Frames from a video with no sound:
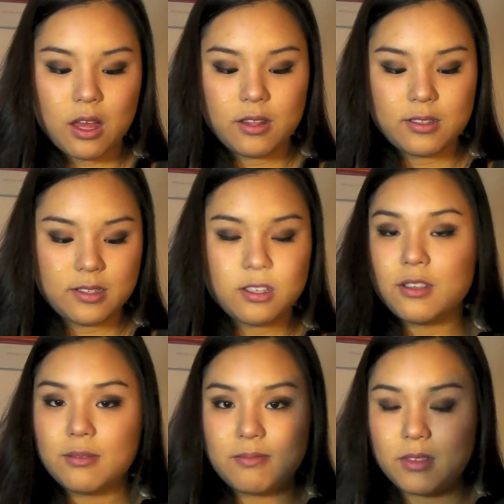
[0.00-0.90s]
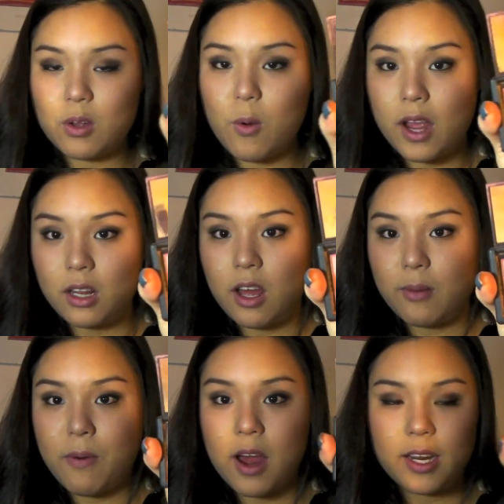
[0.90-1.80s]
still quite a lot
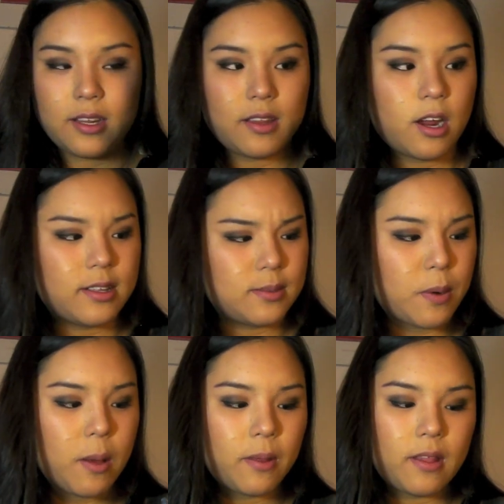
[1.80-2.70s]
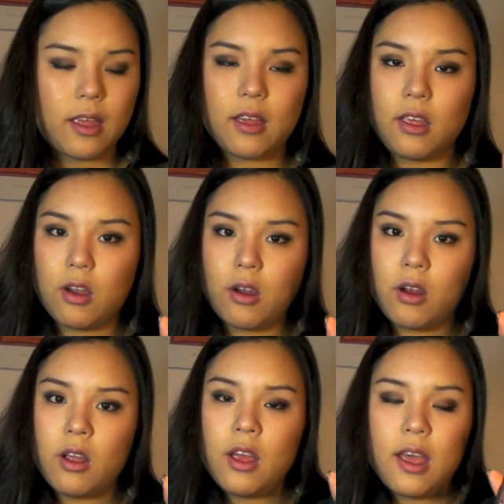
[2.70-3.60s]
of product in there. It's probably like 1.5
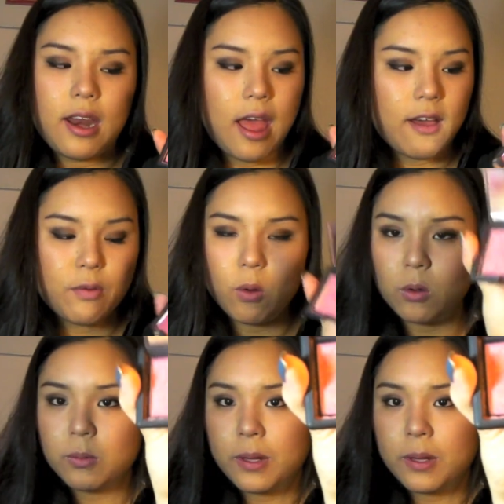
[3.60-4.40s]
years old,